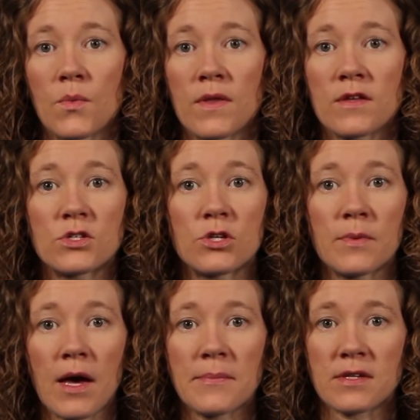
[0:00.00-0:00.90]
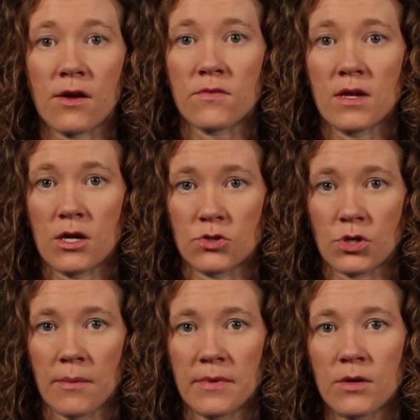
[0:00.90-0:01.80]
When the tube comes out of the
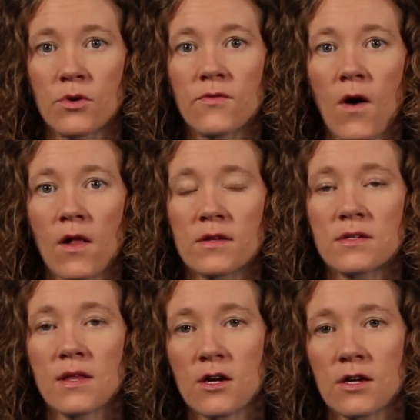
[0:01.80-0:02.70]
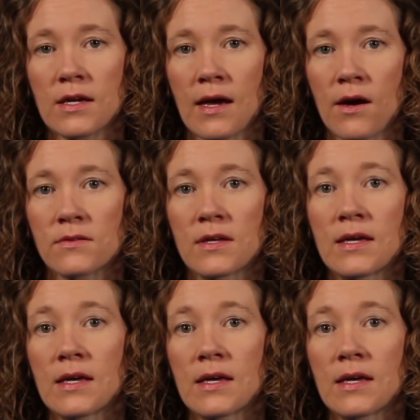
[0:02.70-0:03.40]
eardrum, it will fall into the ear canal,